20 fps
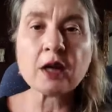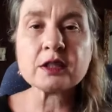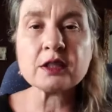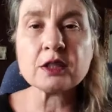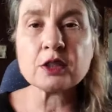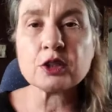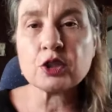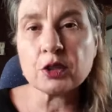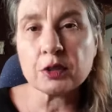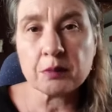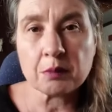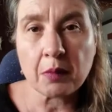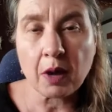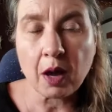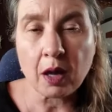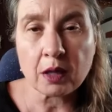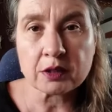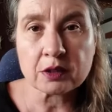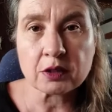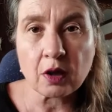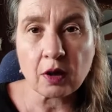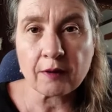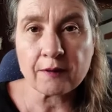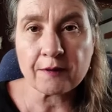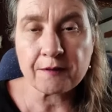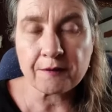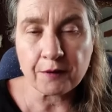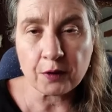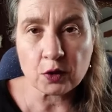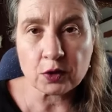oxygen mask on
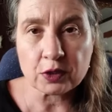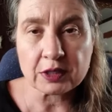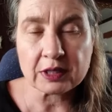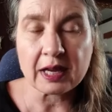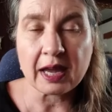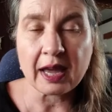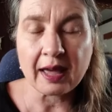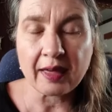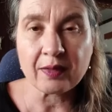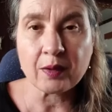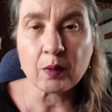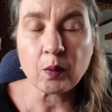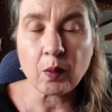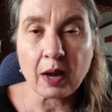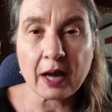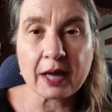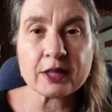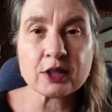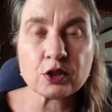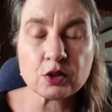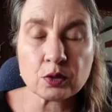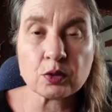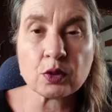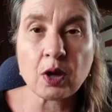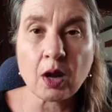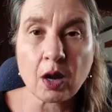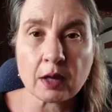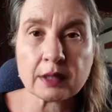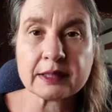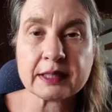first, otherwise you
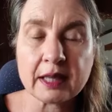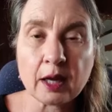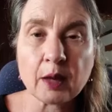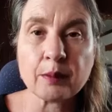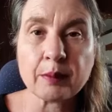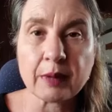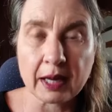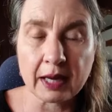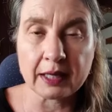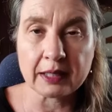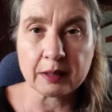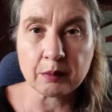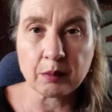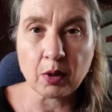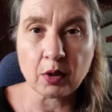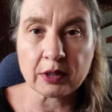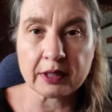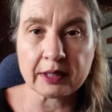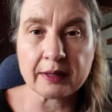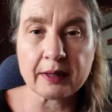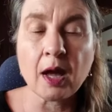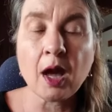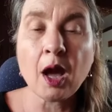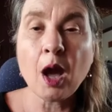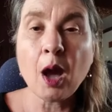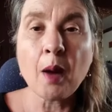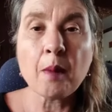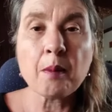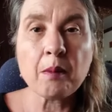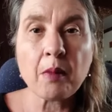can't help anybody.
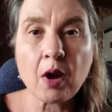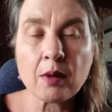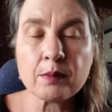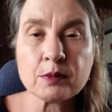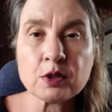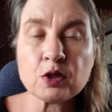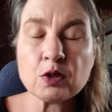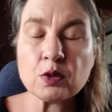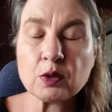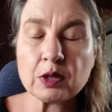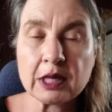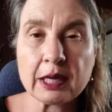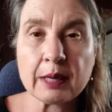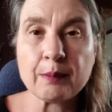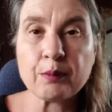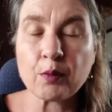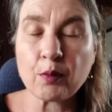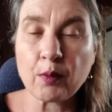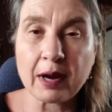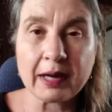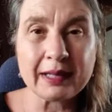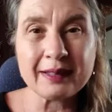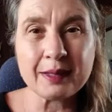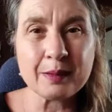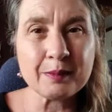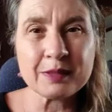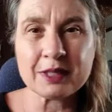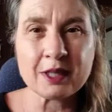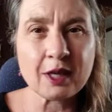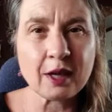Moms who keep running
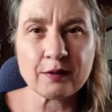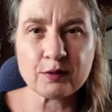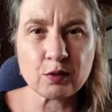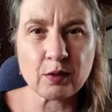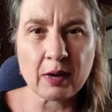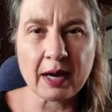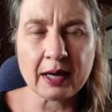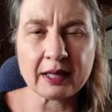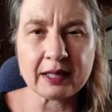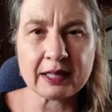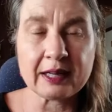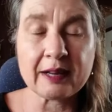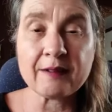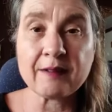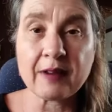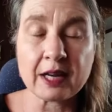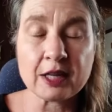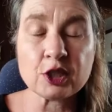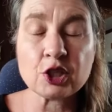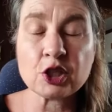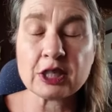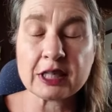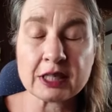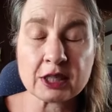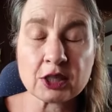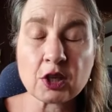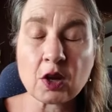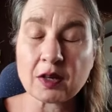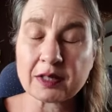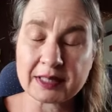themselves ragged eventually
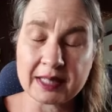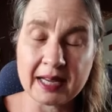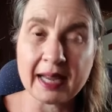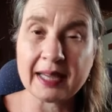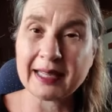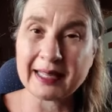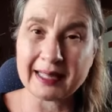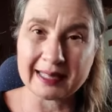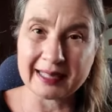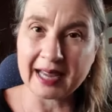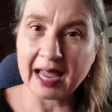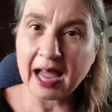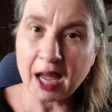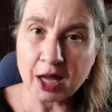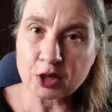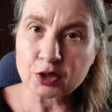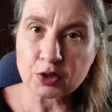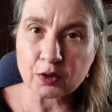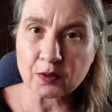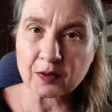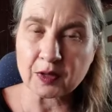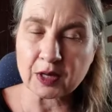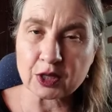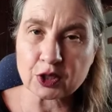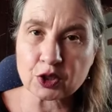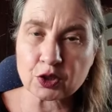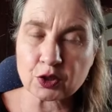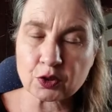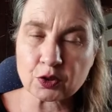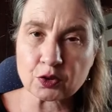start taking it out on their
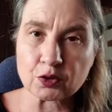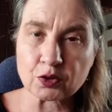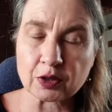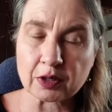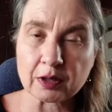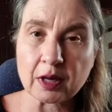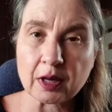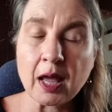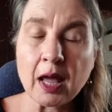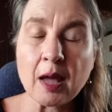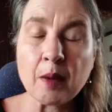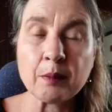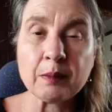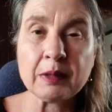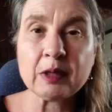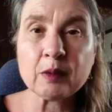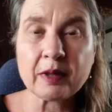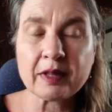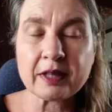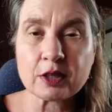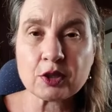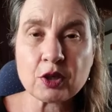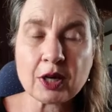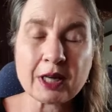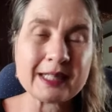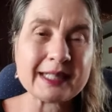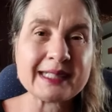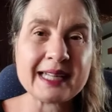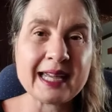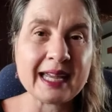children. Meanwhile, they're
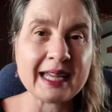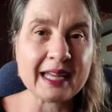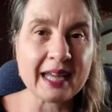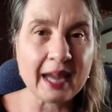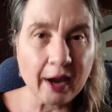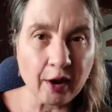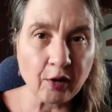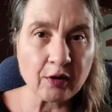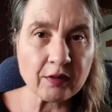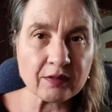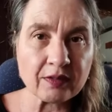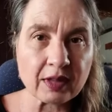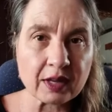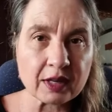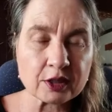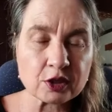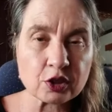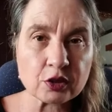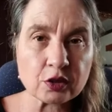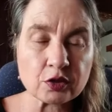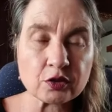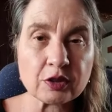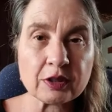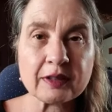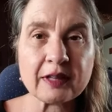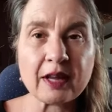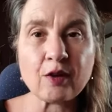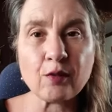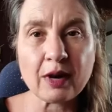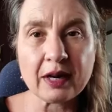trying to take care of their children,
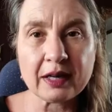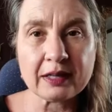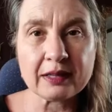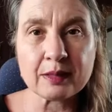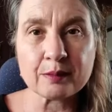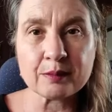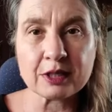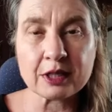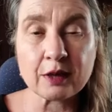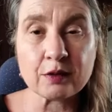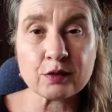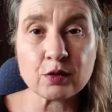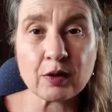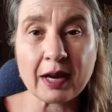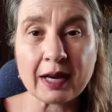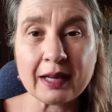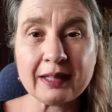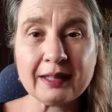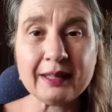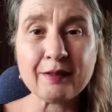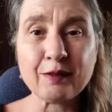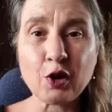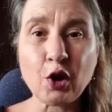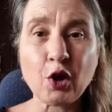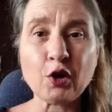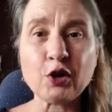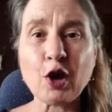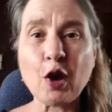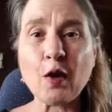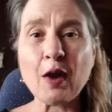they're running themselves ragged, they've got
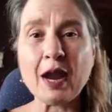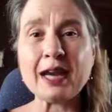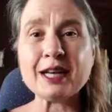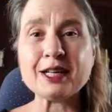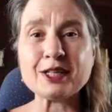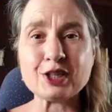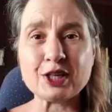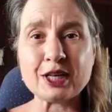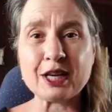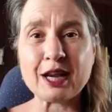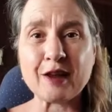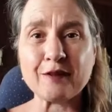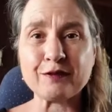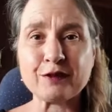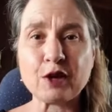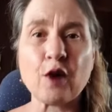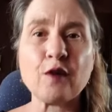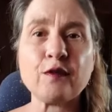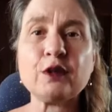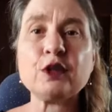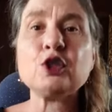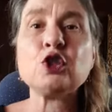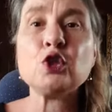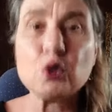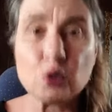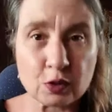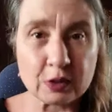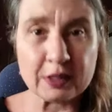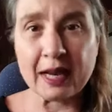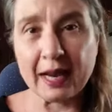no energy left over to
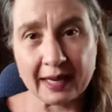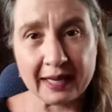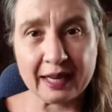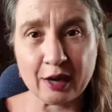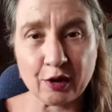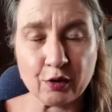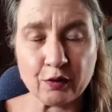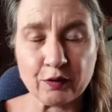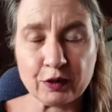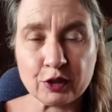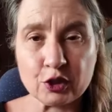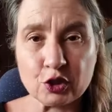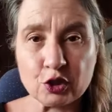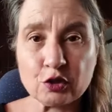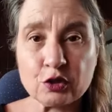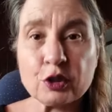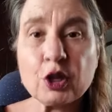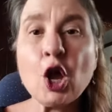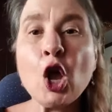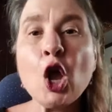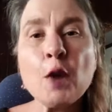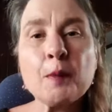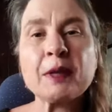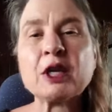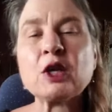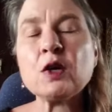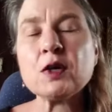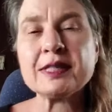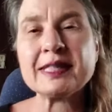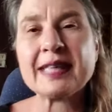take care of the children,
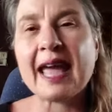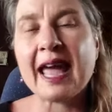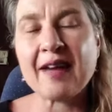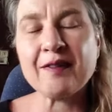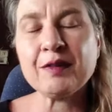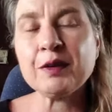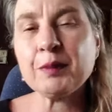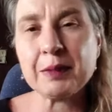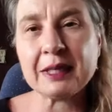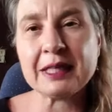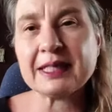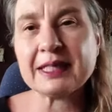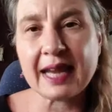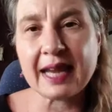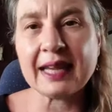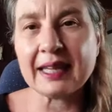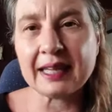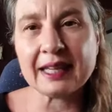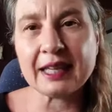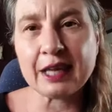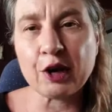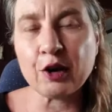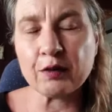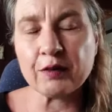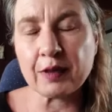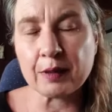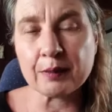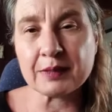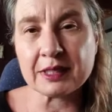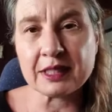because they haven't been taking care
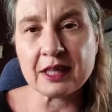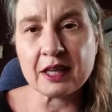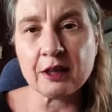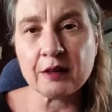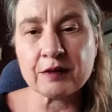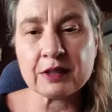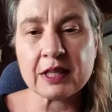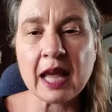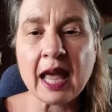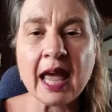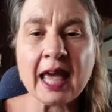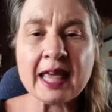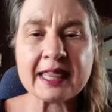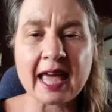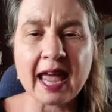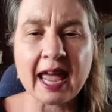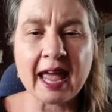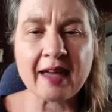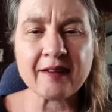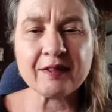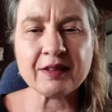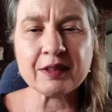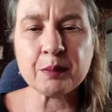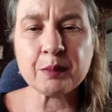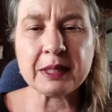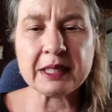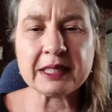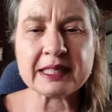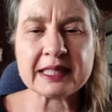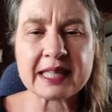of themselves, they haven't
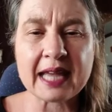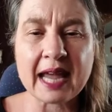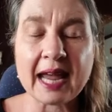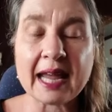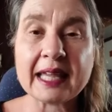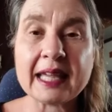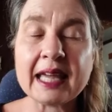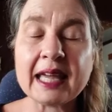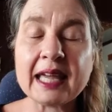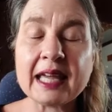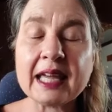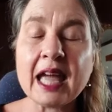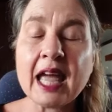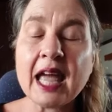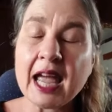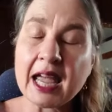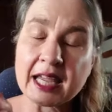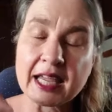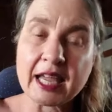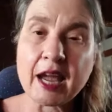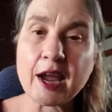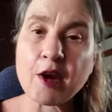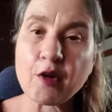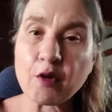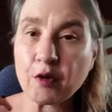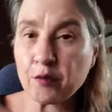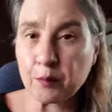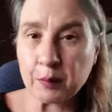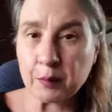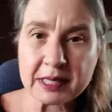been taking care
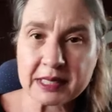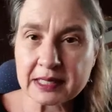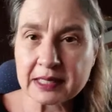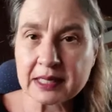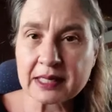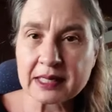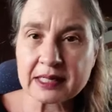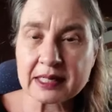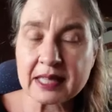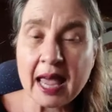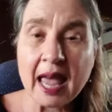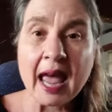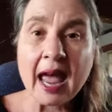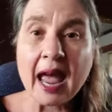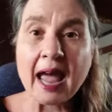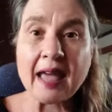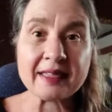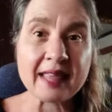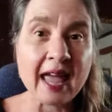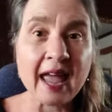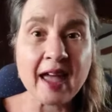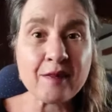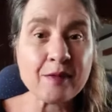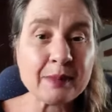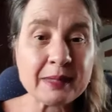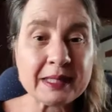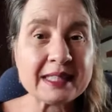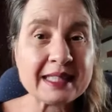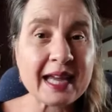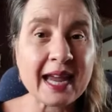of business, and they haven't
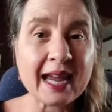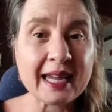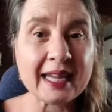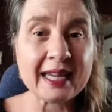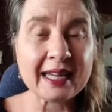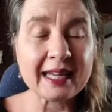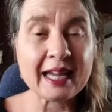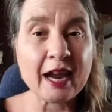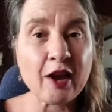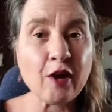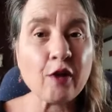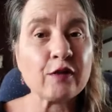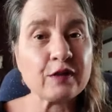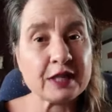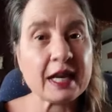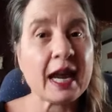been taking care